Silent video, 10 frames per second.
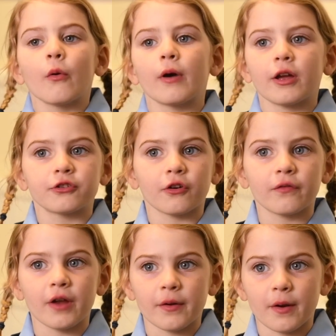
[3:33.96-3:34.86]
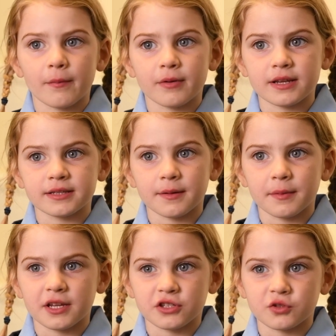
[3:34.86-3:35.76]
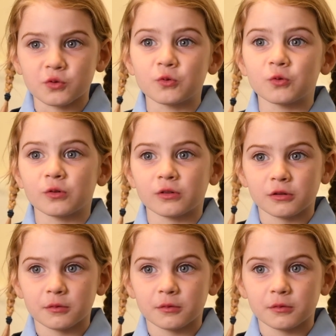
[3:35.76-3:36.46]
What's your favourite place to be in school?